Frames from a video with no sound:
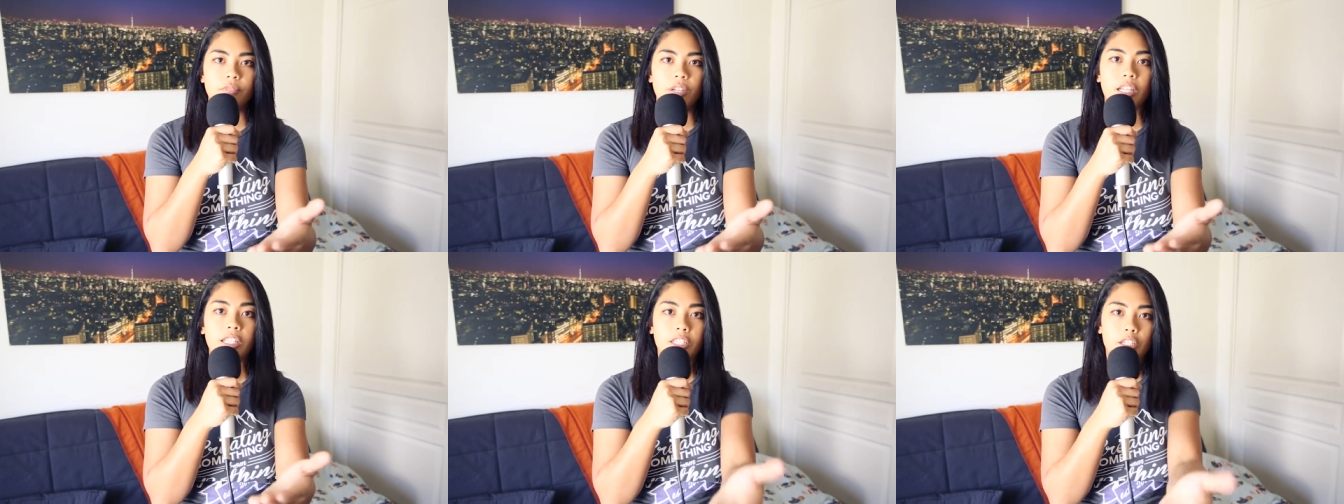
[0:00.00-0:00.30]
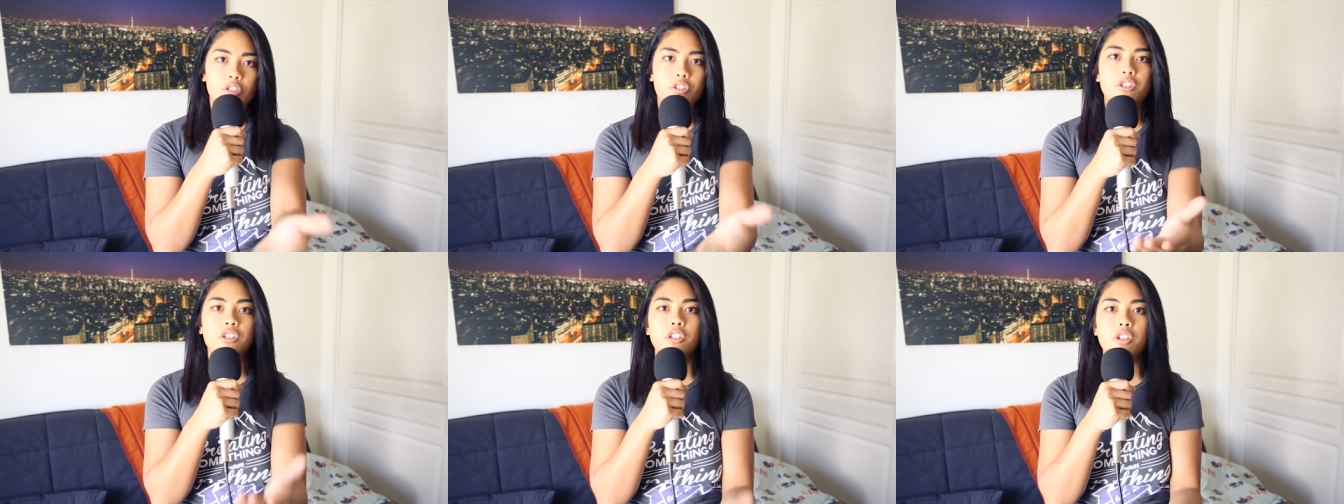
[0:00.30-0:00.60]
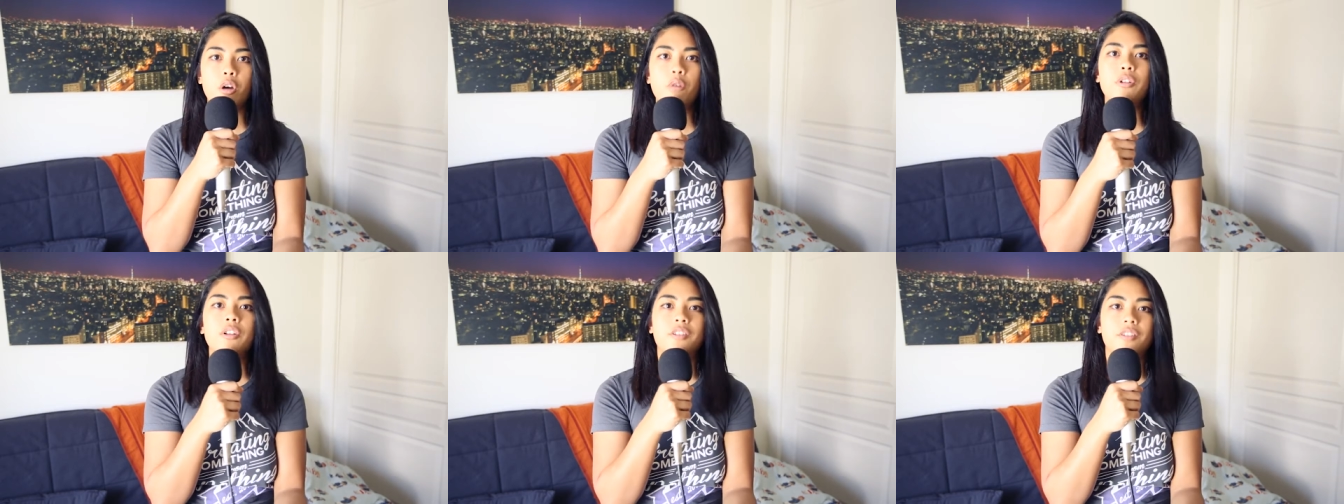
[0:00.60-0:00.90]
At least you
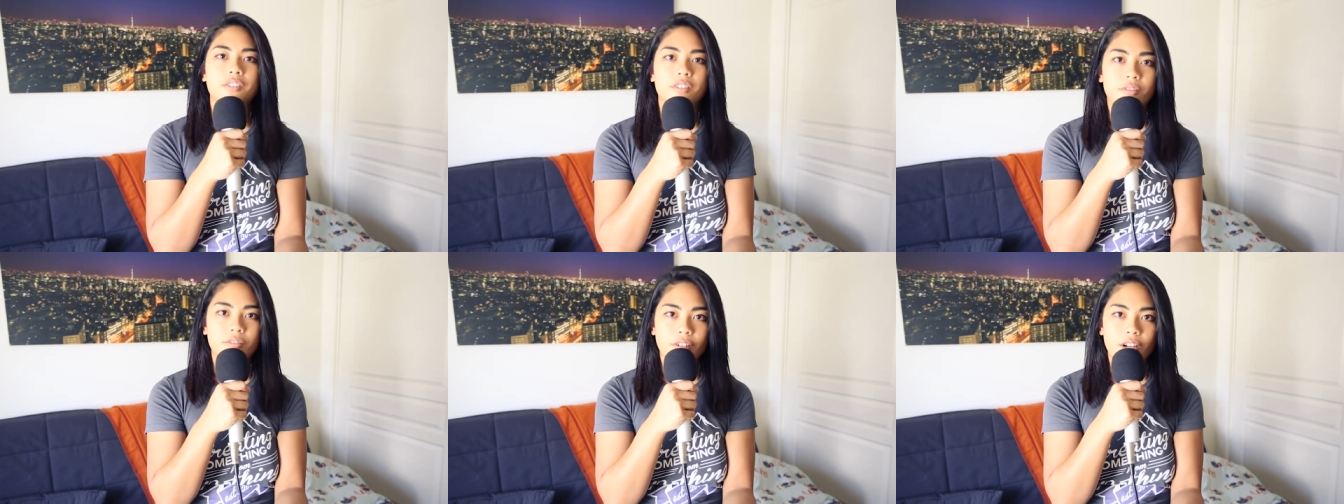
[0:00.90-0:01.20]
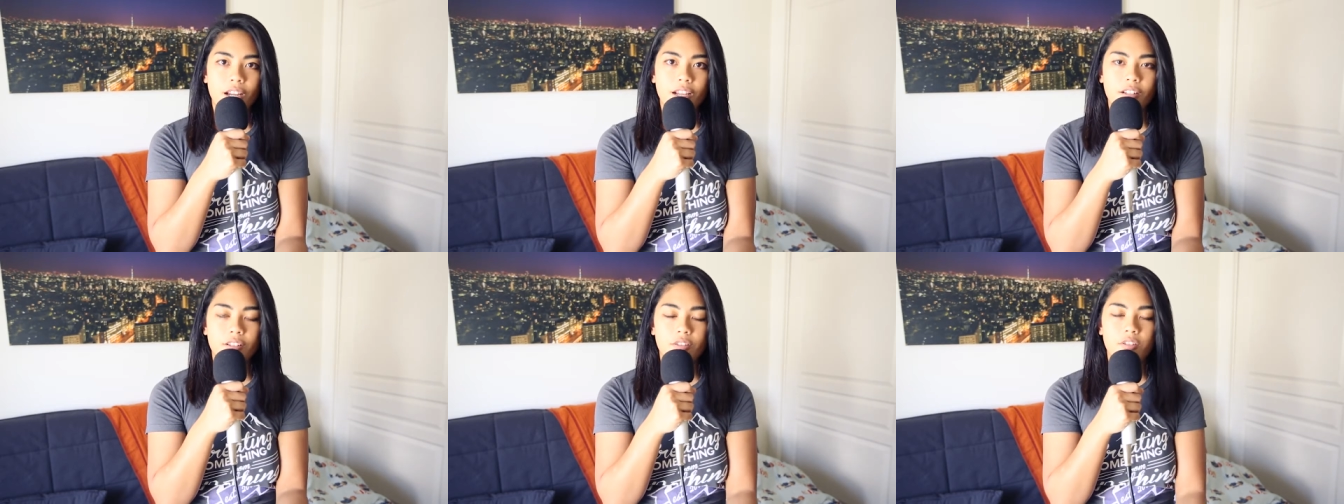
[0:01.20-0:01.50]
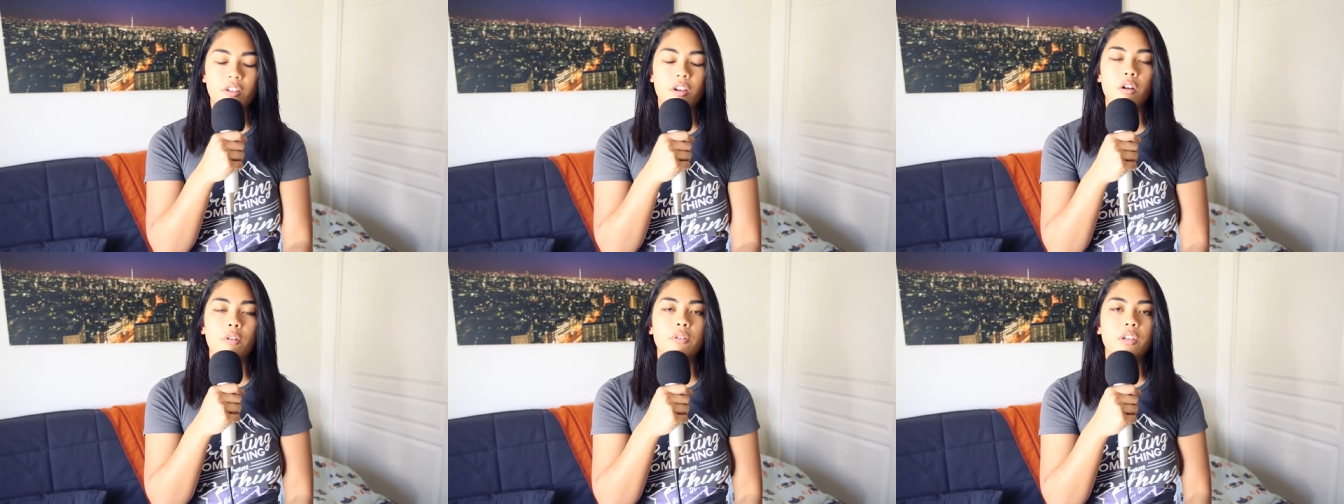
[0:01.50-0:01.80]
noticed, right?
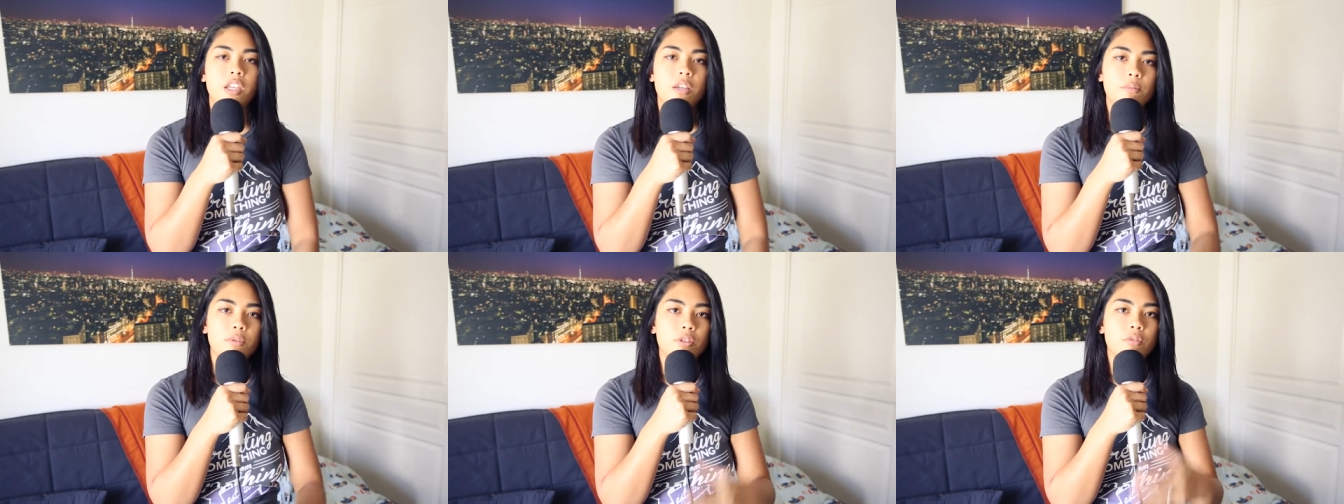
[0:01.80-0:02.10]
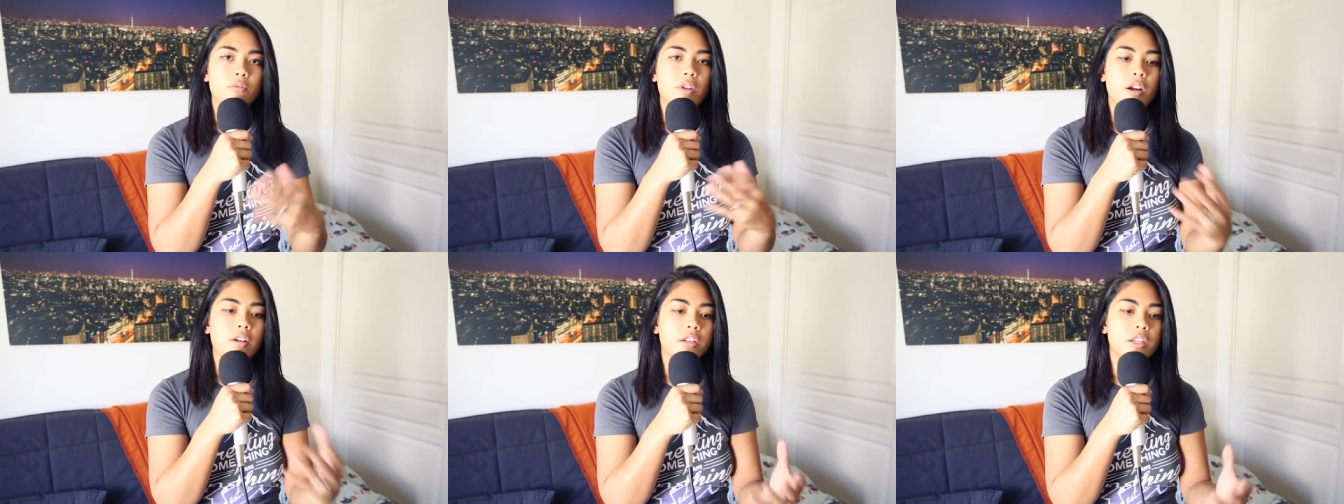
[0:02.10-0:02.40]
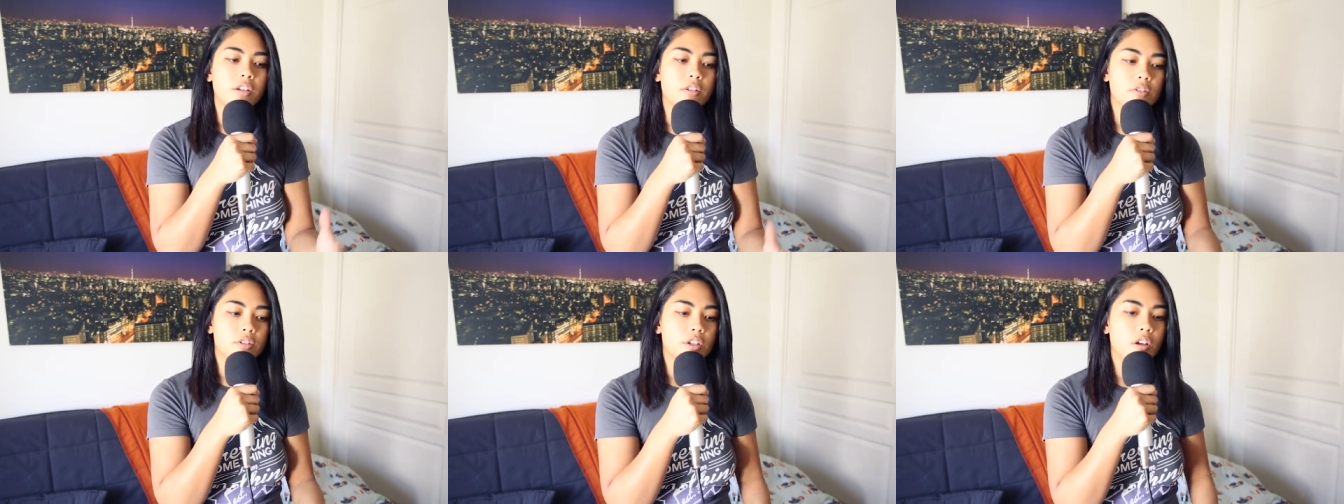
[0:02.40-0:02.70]
So keep
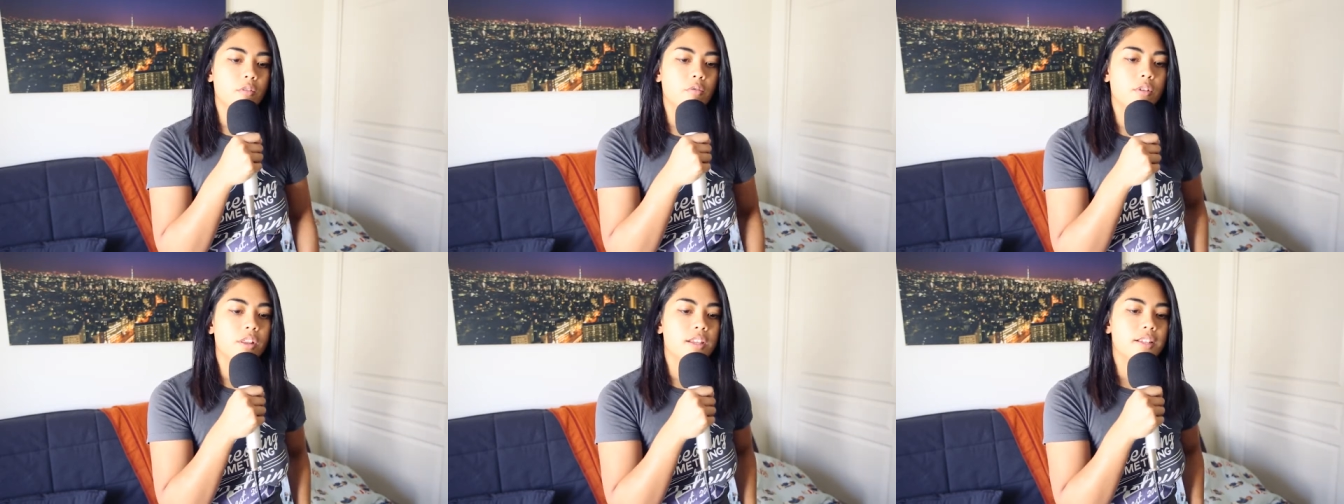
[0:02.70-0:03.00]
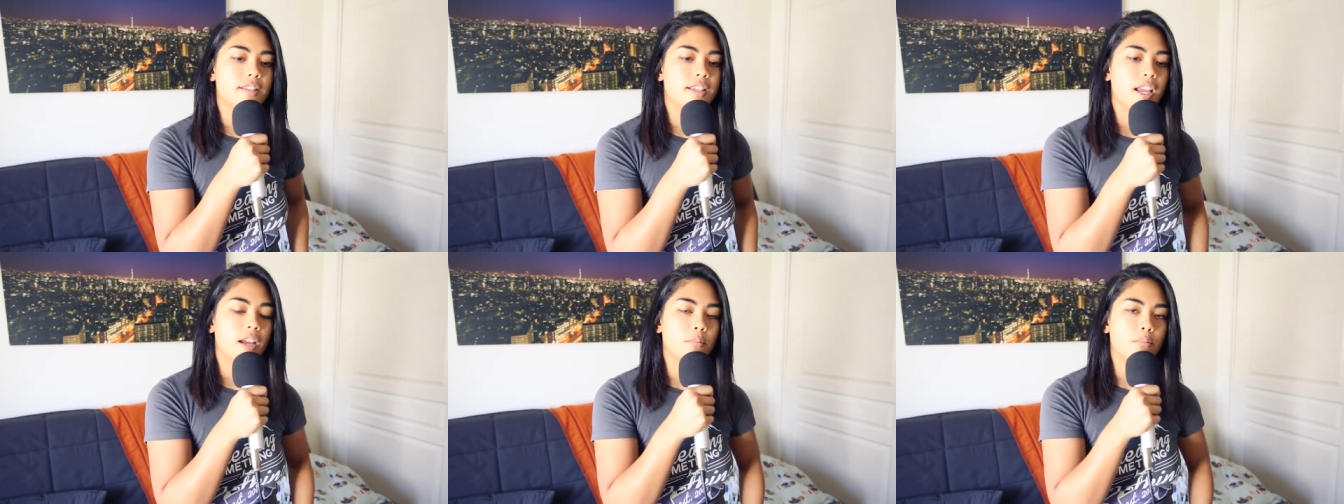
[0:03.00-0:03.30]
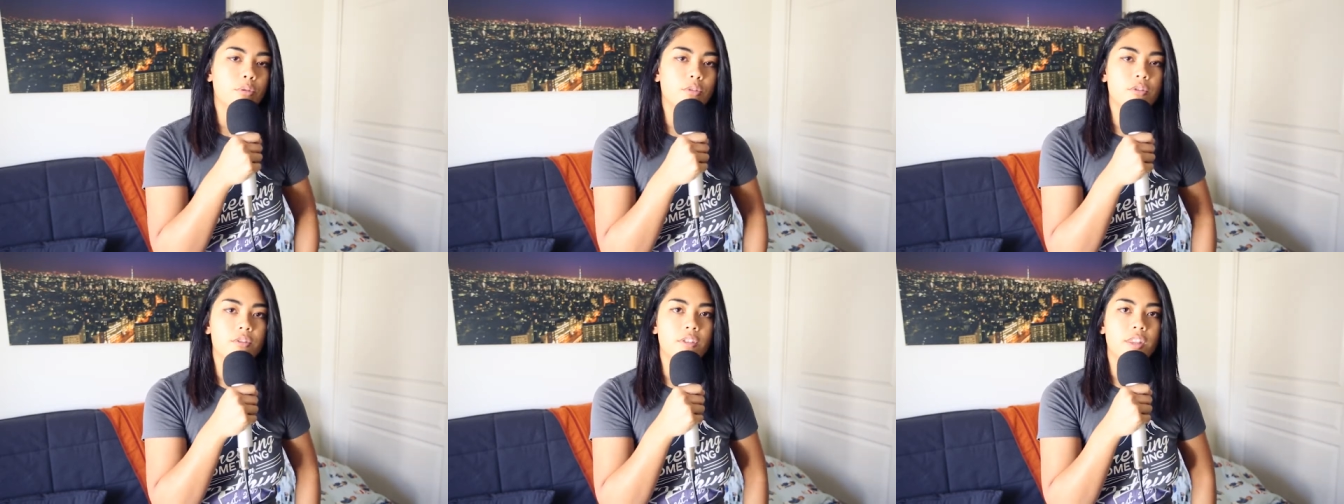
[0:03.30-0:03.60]
surrounding yourself with
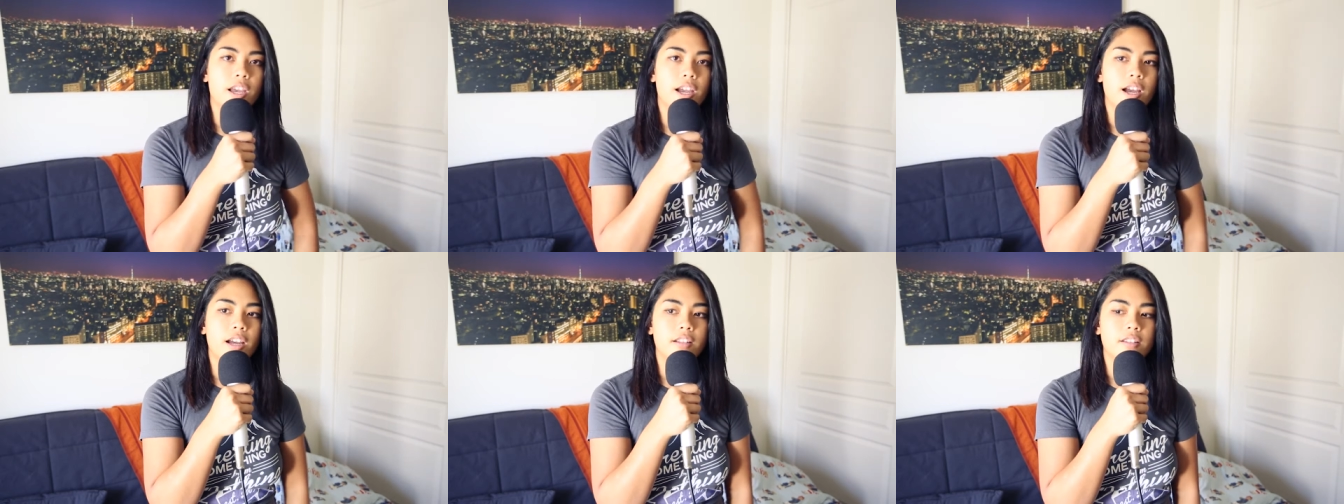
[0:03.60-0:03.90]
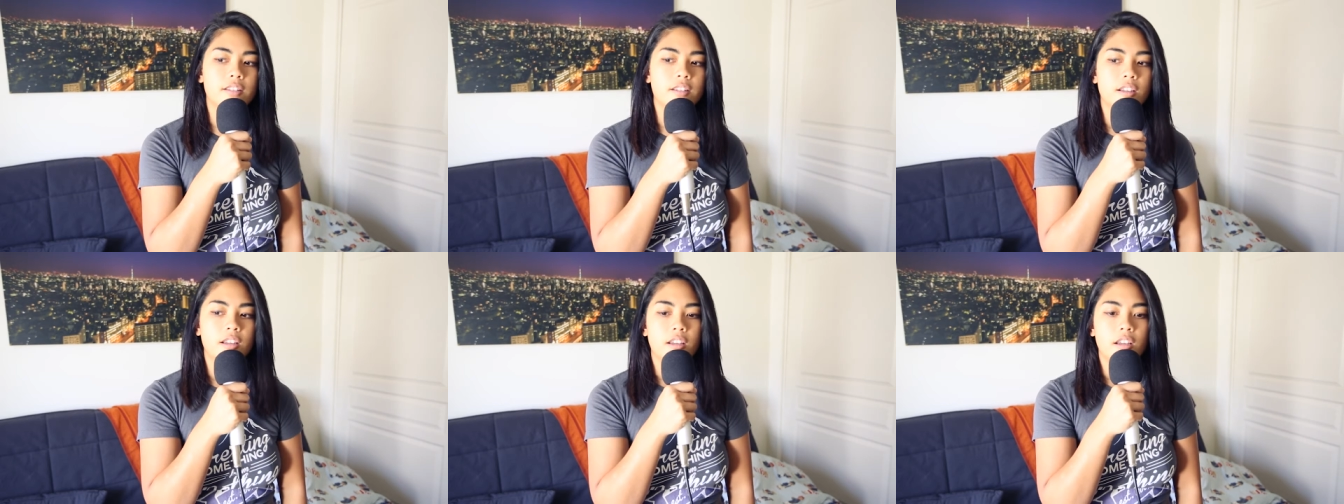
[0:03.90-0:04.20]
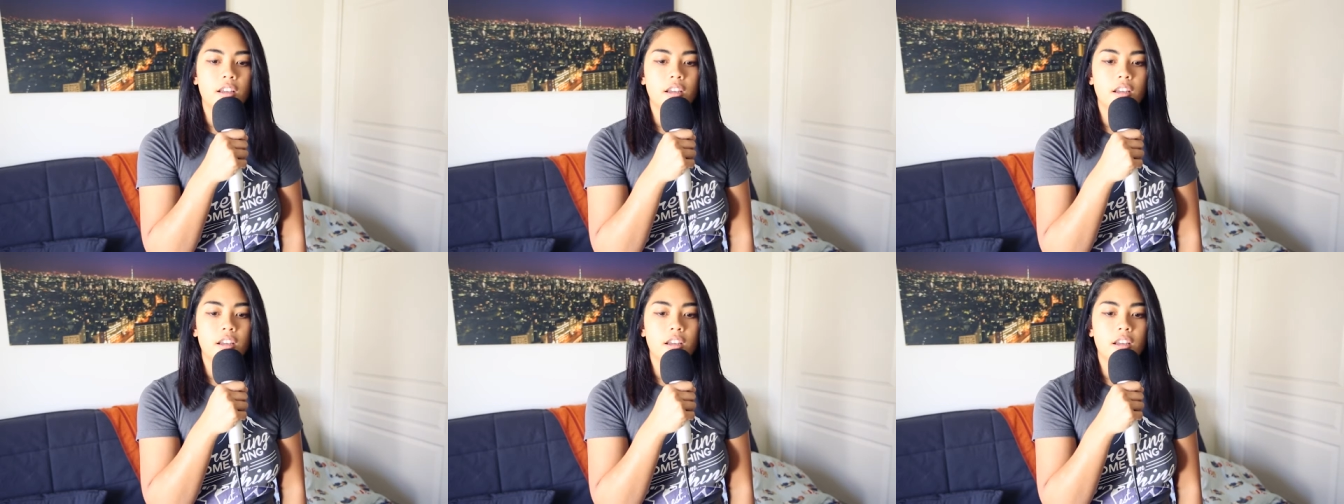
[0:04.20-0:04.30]
examples that